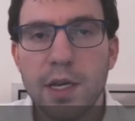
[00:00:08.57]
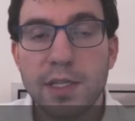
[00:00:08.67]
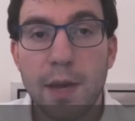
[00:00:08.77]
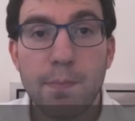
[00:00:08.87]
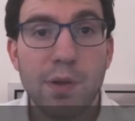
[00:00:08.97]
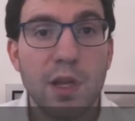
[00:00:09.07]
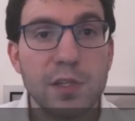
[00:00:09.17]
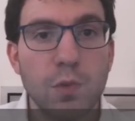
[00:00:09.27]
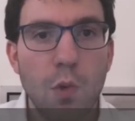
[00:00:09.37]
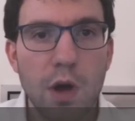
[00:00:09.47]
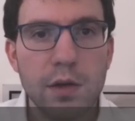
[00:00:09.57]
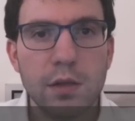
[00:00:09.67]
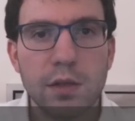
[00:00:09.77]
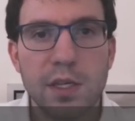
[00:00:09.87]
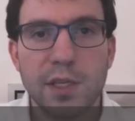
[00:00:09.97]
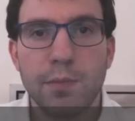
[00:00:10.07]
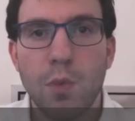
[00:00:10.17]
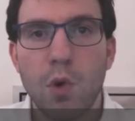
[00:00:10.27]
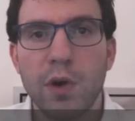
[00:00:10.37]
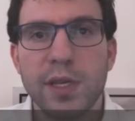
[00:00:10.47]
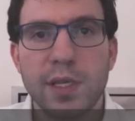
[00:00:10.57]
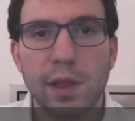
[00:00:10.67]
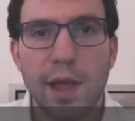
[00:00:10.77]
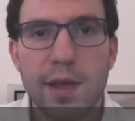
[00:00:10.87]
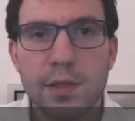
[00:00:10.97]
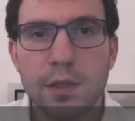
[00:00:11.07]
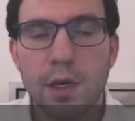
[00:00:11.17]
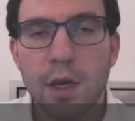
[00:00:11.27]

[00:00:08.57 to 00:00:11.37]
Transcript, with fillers: Is that plus one? Is it more? Is it less?